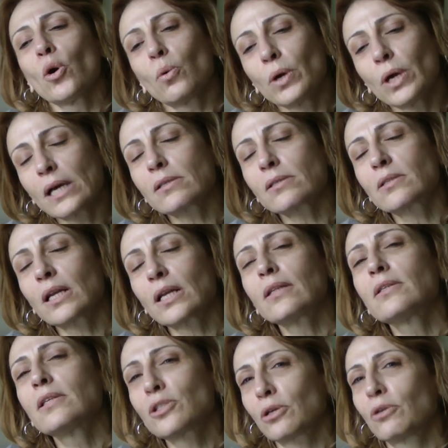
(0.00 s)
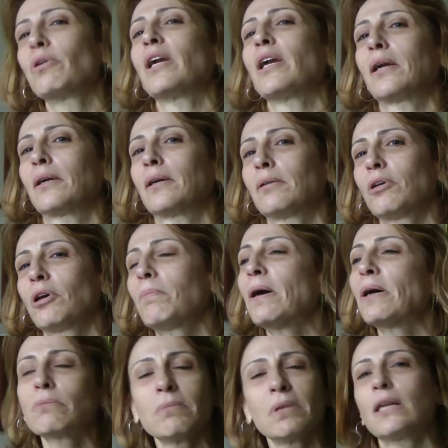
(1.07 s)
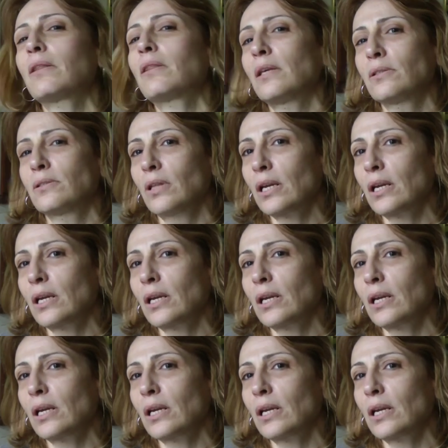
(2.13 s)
We are still disagreeing about many things.